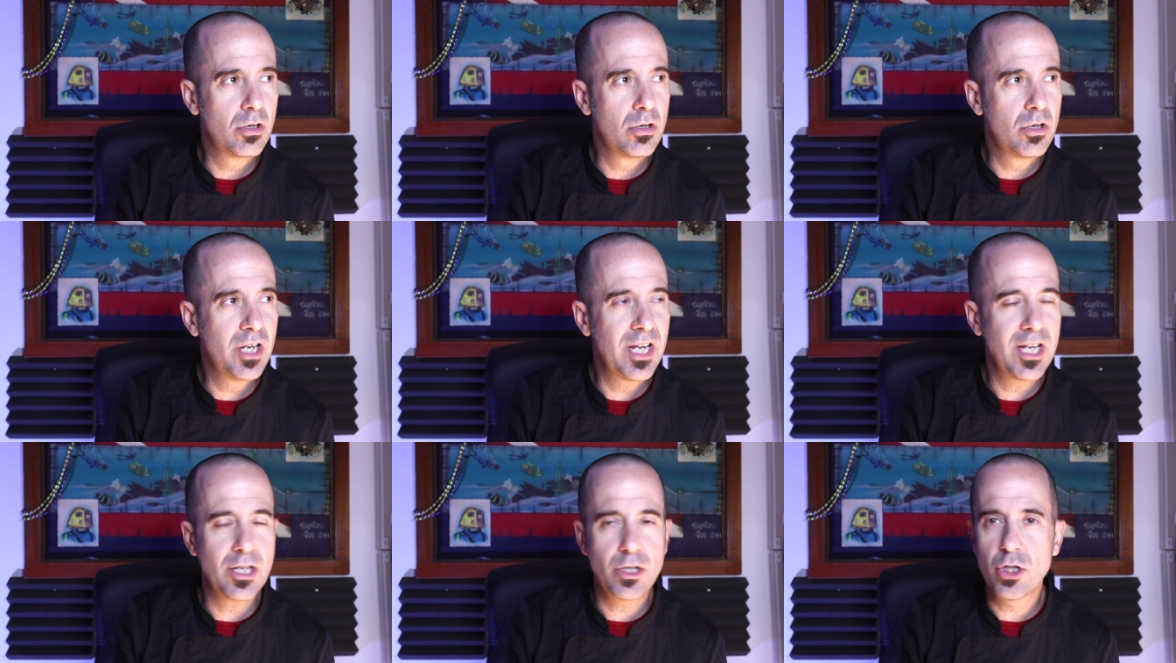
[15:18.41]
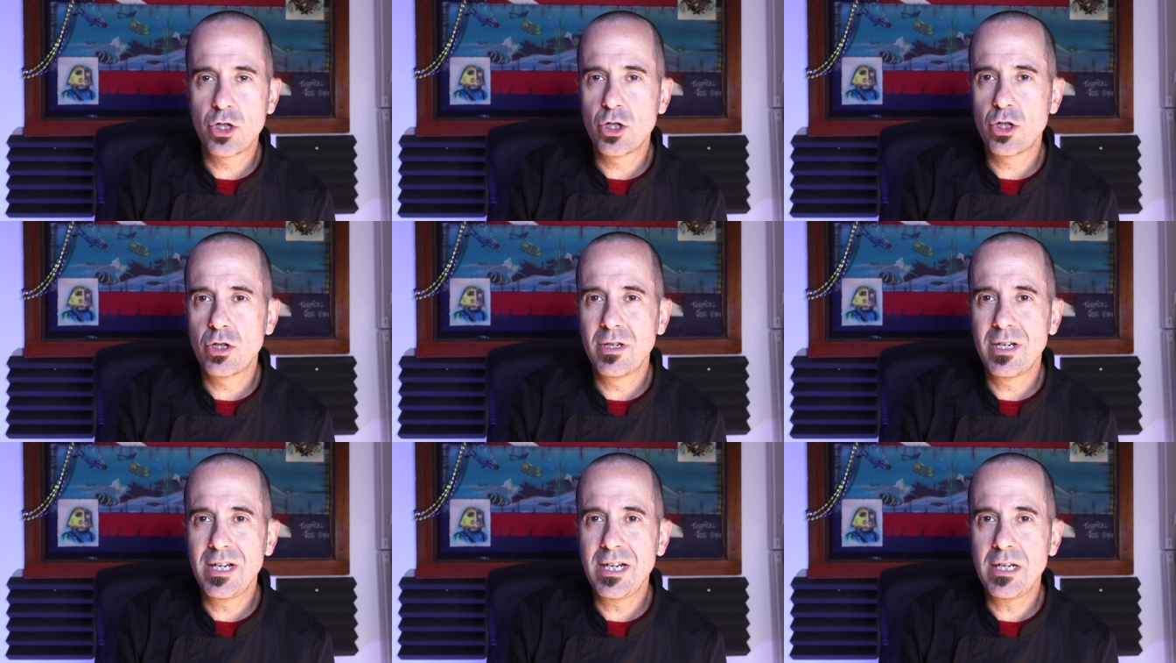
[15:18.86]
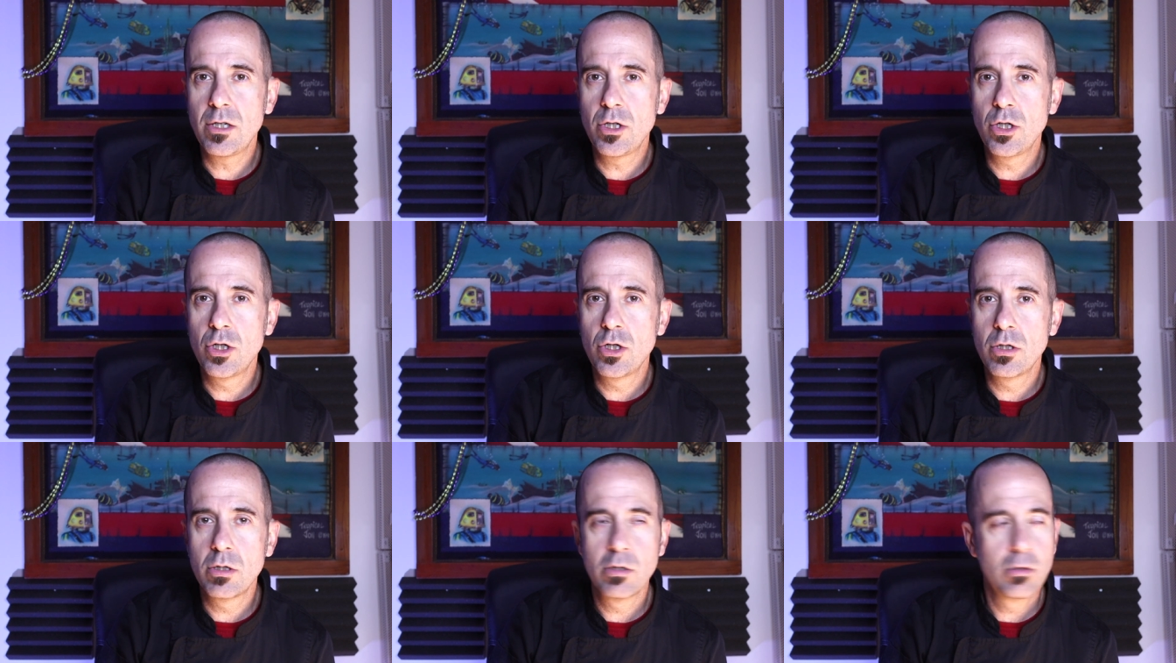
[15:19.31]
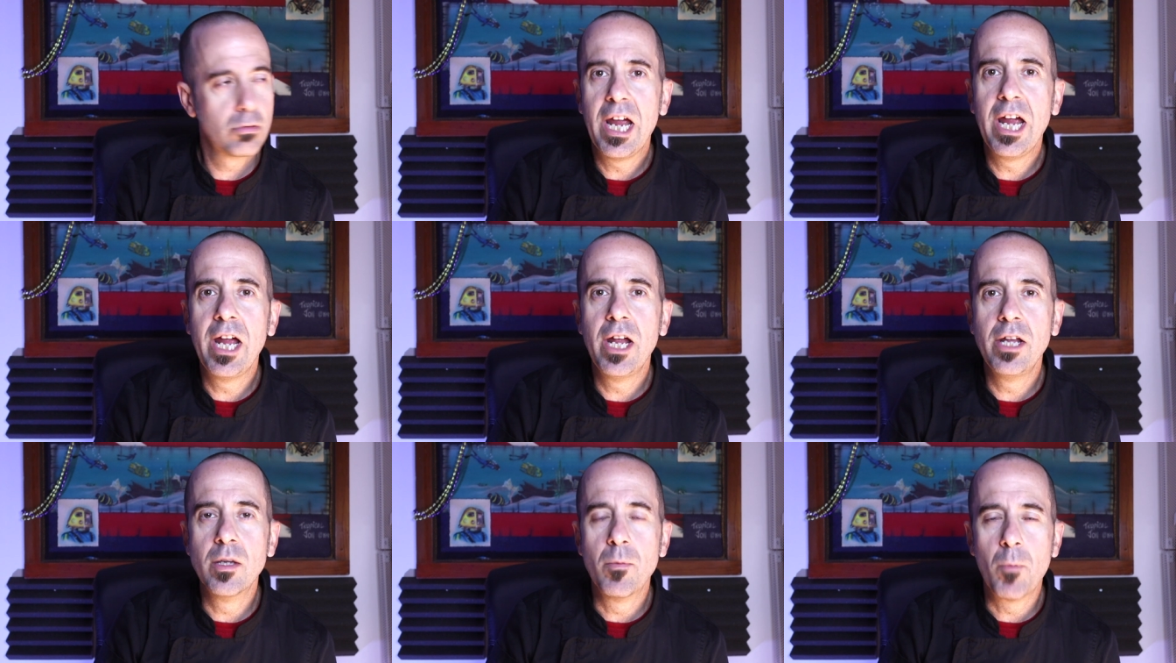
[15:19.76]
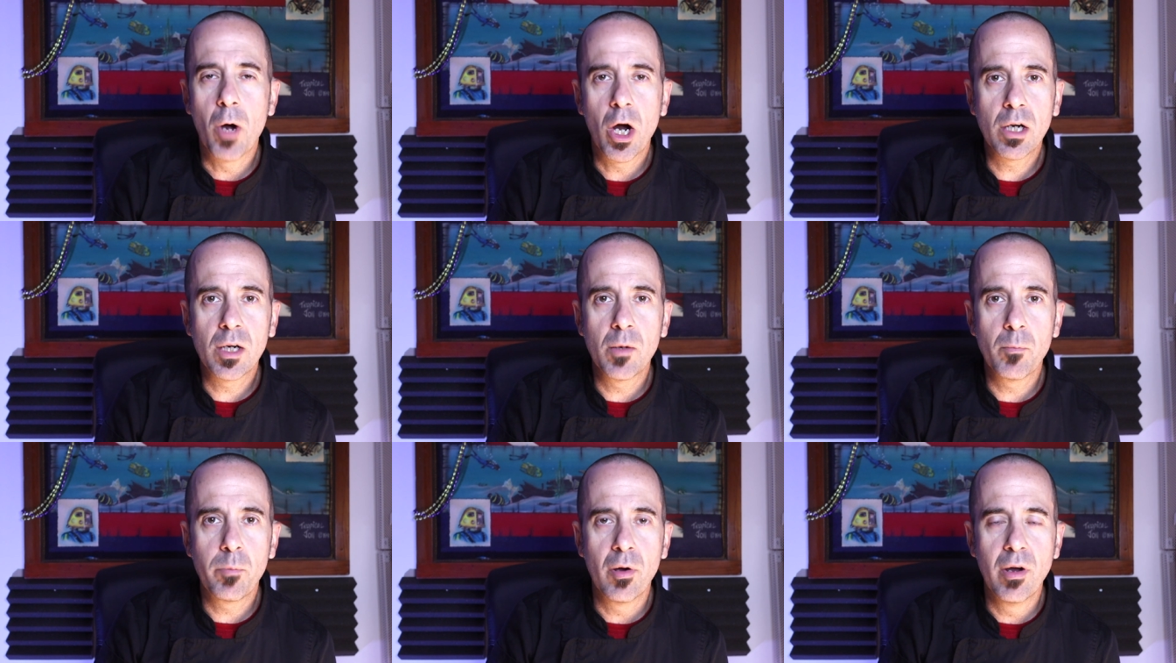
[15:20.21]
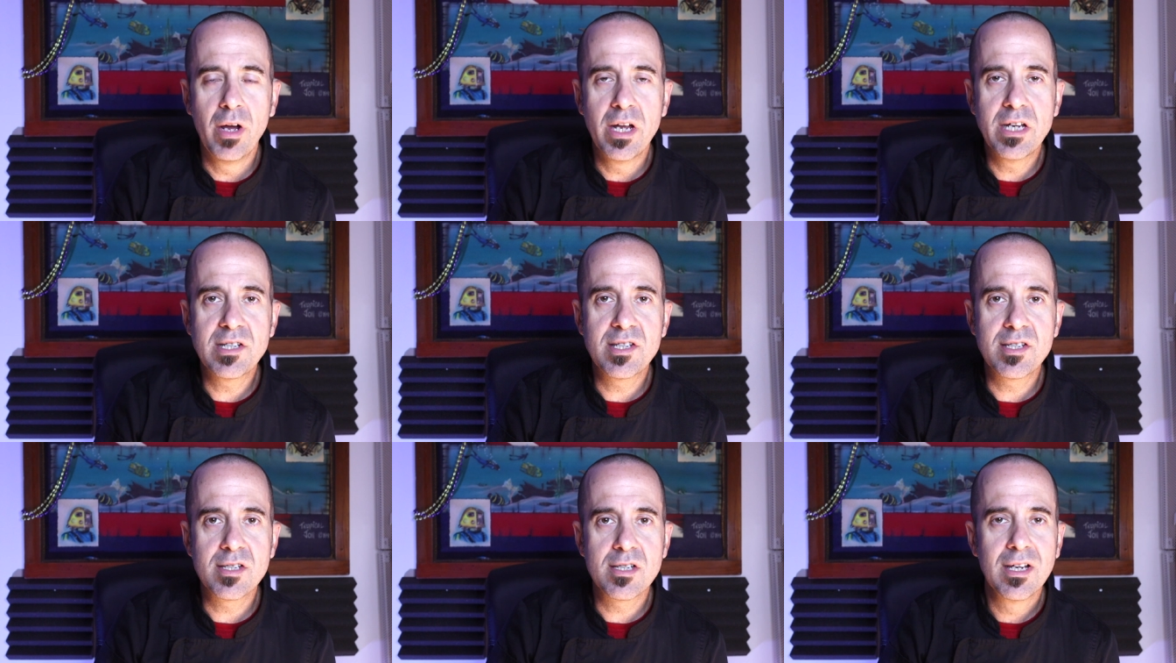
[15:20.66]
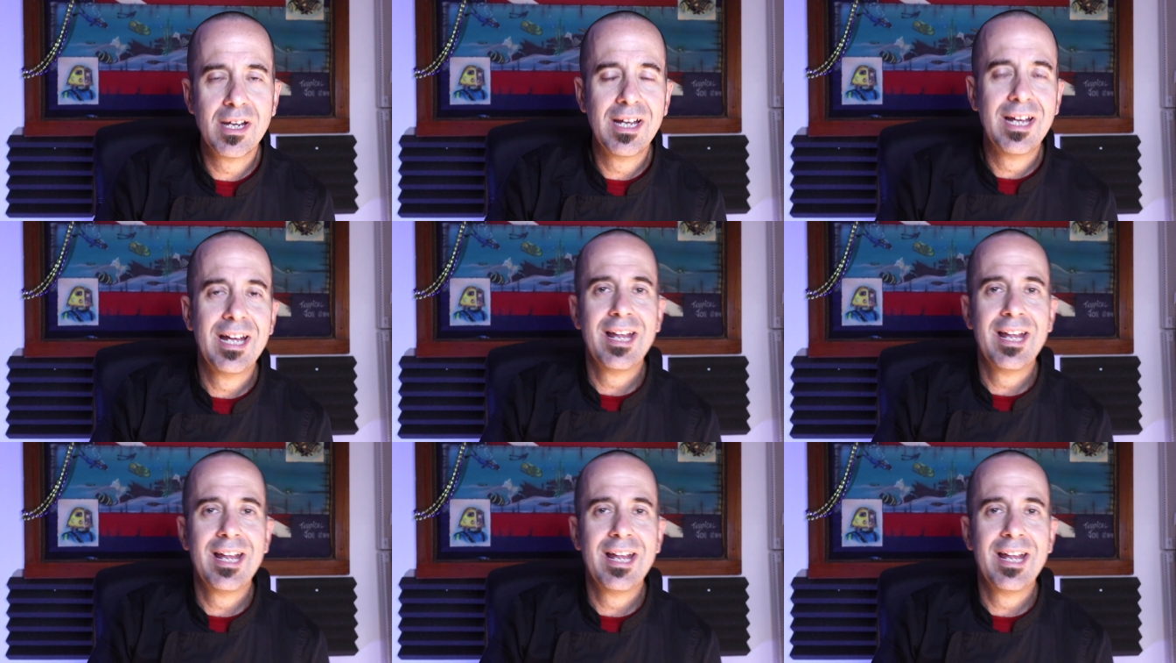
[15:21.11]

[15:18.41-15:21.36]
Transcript: niche niche in the marketplace,